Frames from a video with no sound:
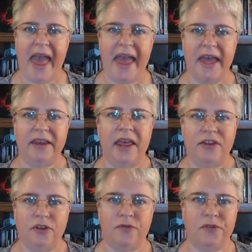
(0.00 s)
And
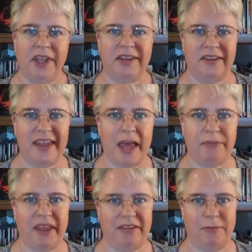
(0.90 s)
don't forget to tap
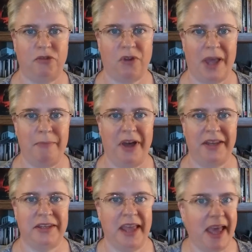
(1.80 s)
that subscribe
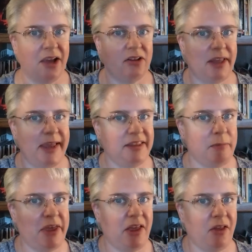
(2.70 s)
button and clang the
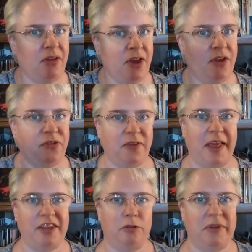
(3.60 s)
bell so
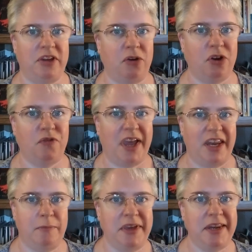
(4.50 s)
that you'll be notified
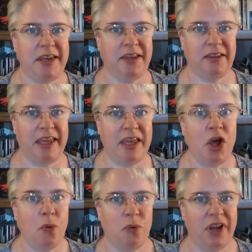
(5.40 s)
immediately
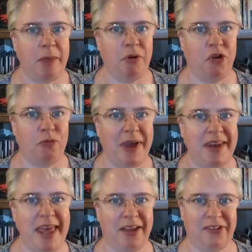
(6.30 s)
when I post my
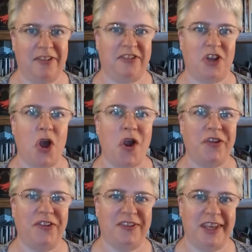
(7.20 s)
next
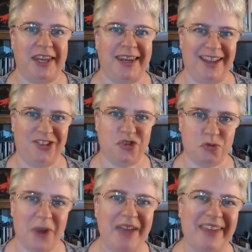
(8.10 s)
star-studded
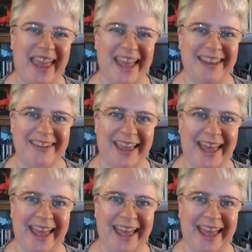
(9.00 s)
extravaganza.